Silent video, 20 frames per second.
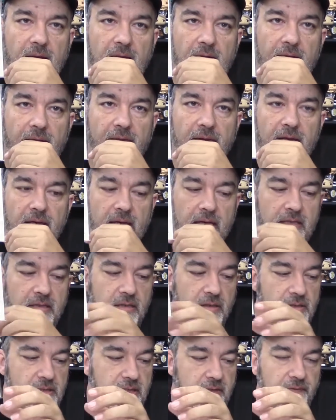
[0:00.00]
and the
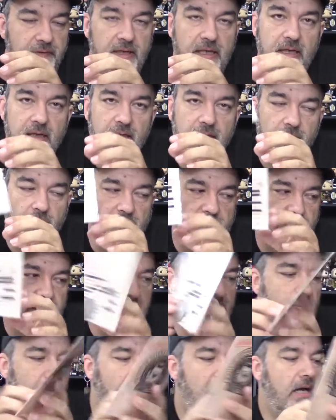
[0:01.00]
exclusivity within
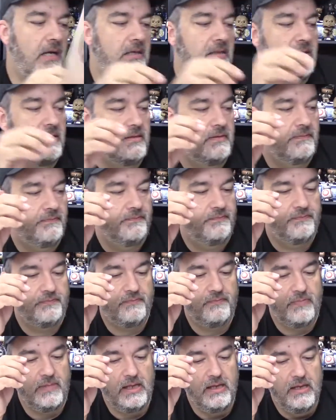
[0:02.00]
the box.
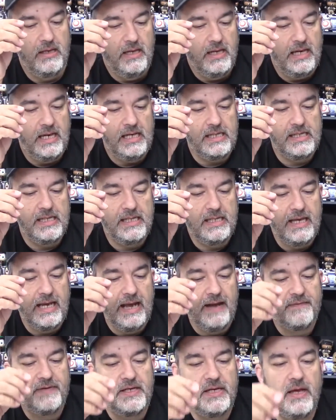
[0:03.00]
And then they
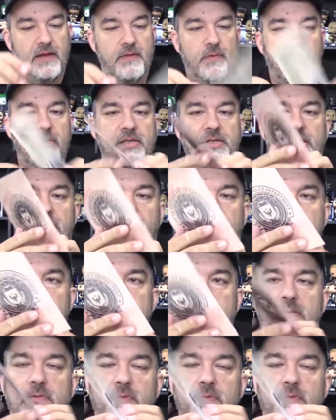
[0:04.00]
have another one too. This